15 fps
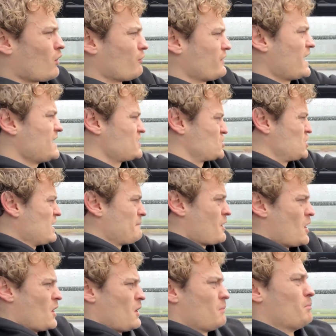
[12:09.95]
of a cheap
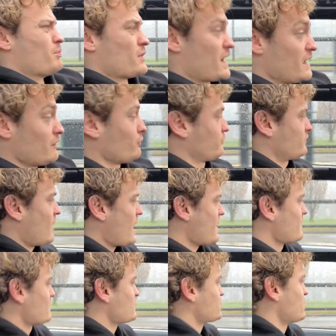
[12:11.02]
brand of
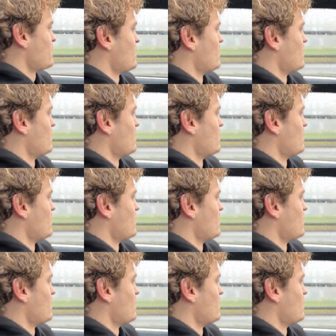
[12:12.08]
tires.